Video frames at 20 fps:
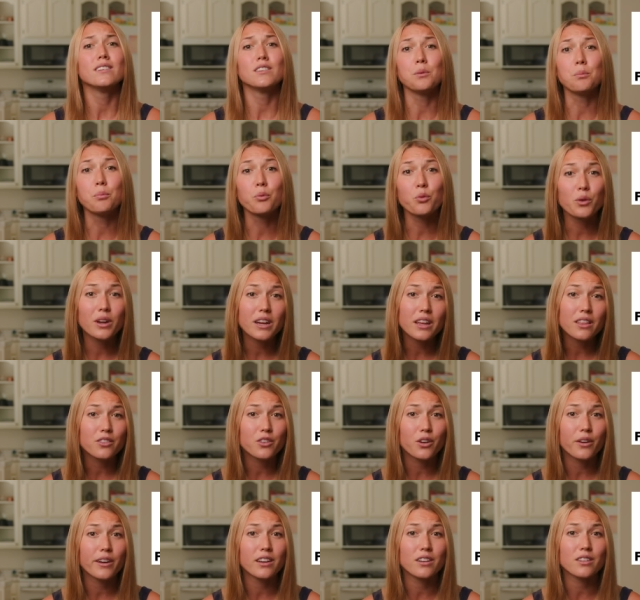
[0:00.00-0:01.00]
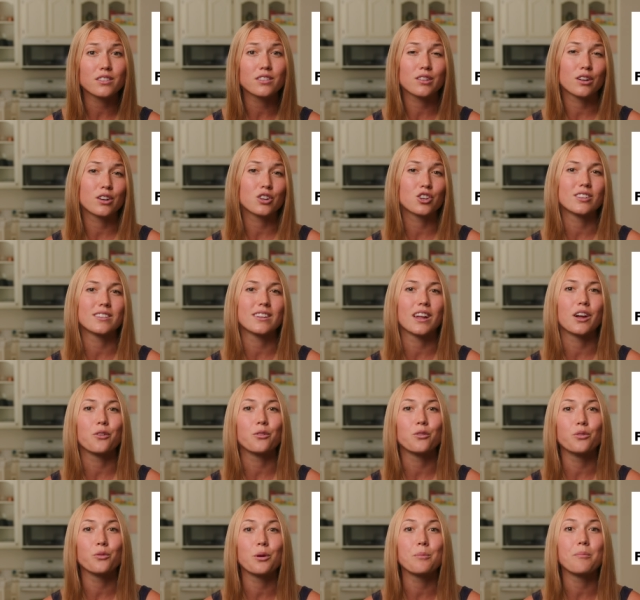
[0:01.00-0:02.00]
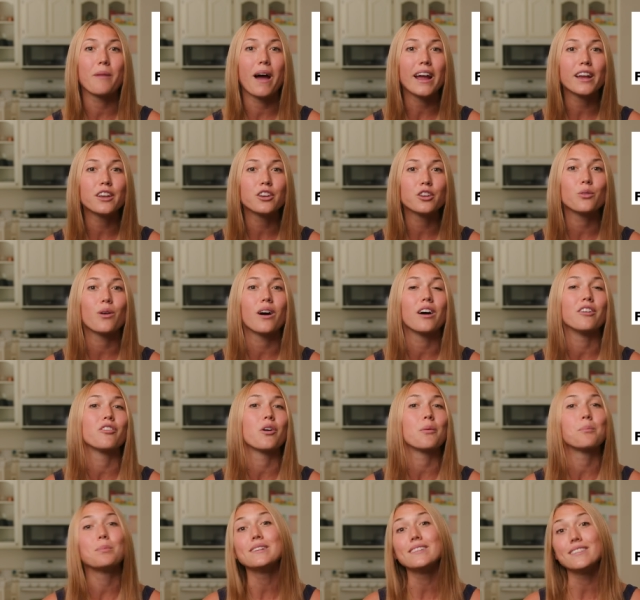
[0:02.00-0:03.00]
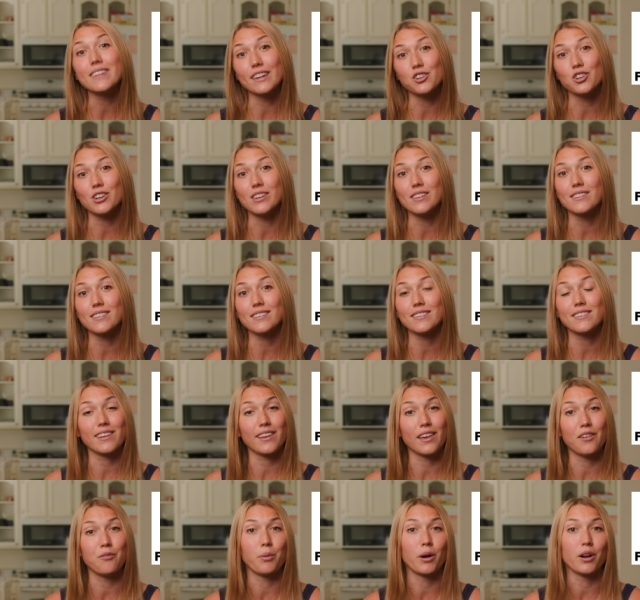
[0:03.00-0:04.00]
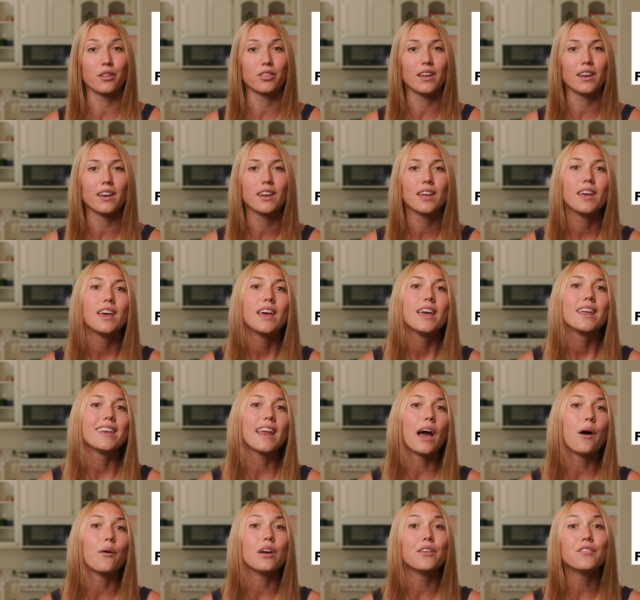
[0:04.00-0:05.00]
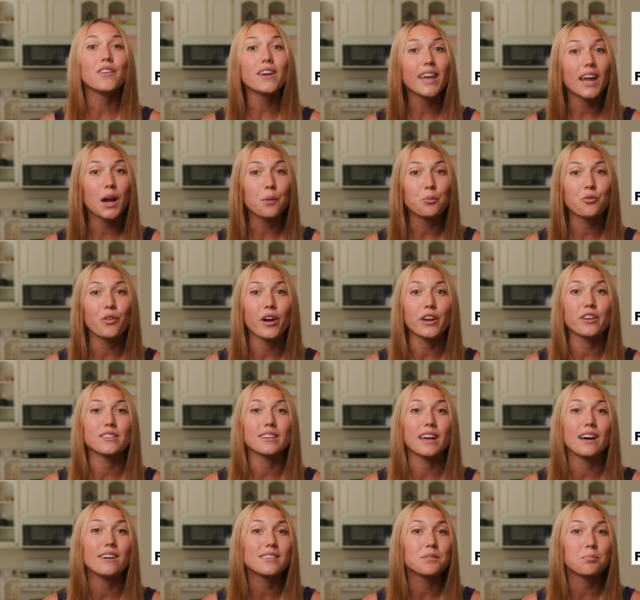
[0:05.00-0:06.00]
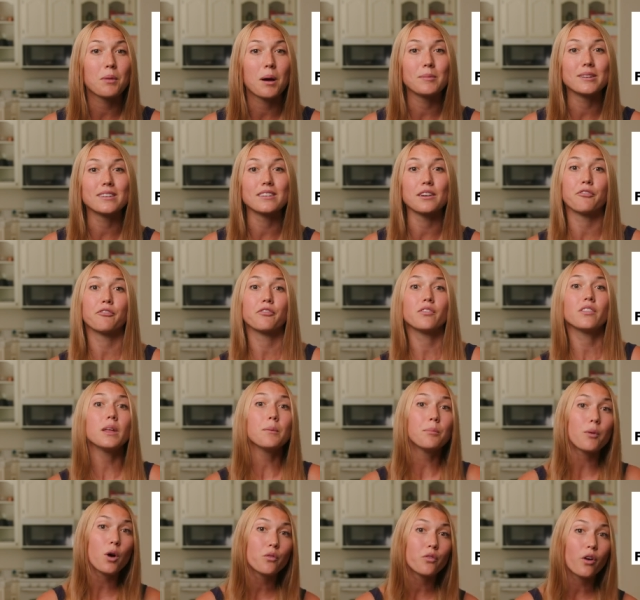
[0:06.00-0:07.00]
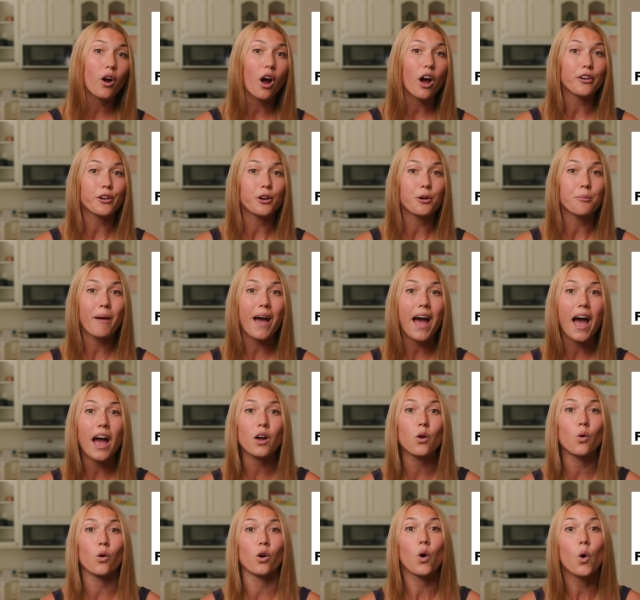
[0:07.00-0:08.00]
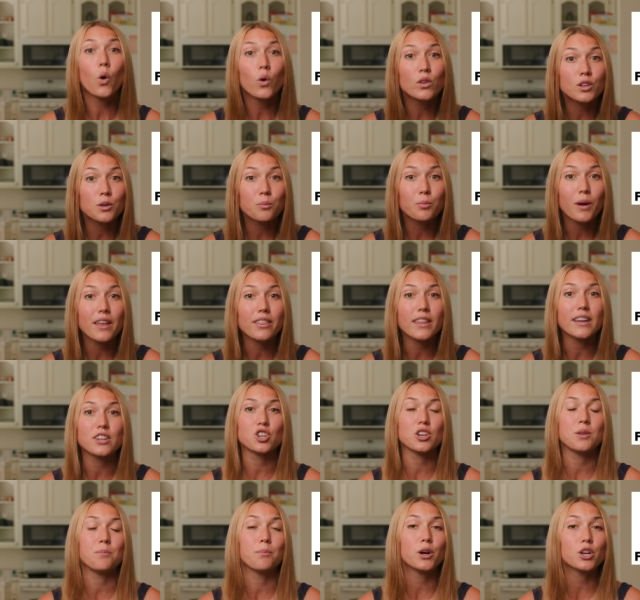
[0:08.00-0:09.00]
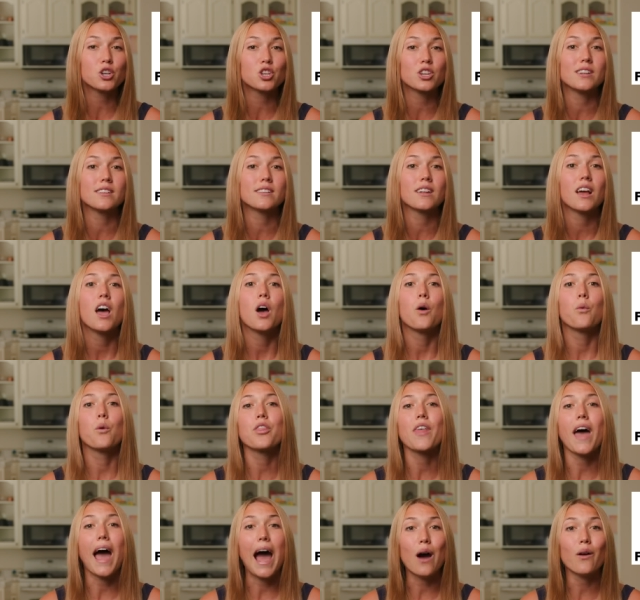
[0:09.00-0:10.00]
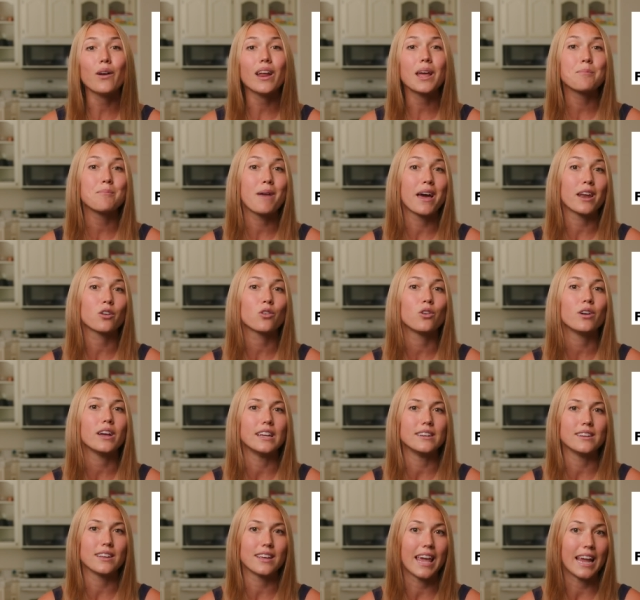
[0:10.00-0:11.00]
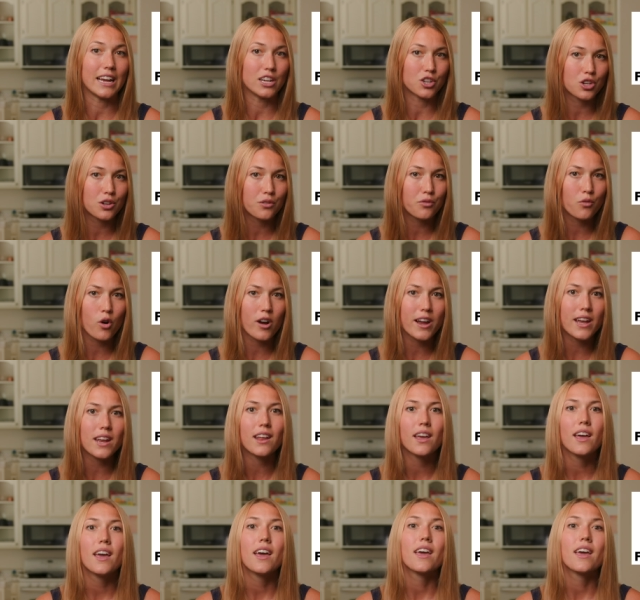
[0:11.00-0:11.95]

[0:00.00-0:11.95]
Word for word: to breathe during your surges and remind you of positions to give birth in. Now, if a care provider tells mama to flip over on her back or hold her breath as she pushes without a medical indication for it,